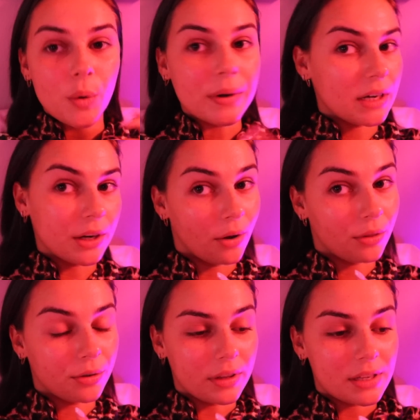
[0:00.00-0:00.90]
we need to go
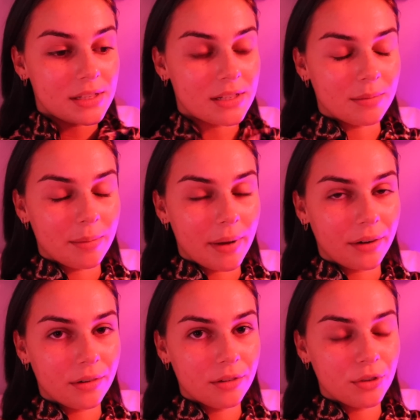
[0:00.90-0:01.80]
through this to be
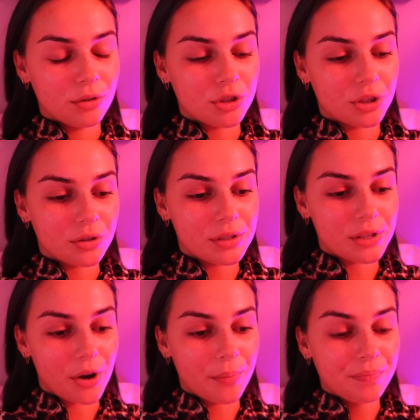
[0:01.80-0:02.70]
better in the future.
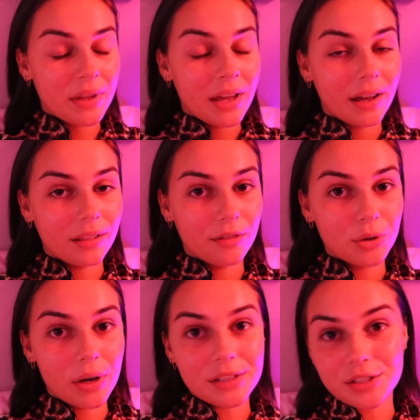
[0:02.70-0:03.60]
So I love
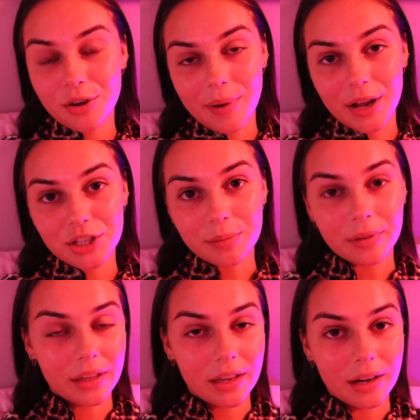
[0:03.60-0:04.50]
you guys so much. I'm
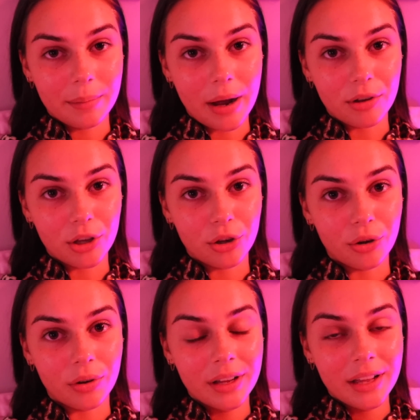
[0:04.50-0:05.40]
thinking about
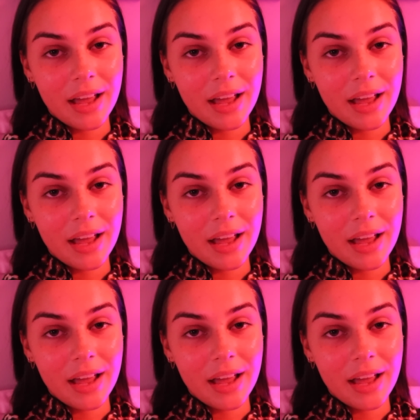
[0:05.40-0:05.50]
you.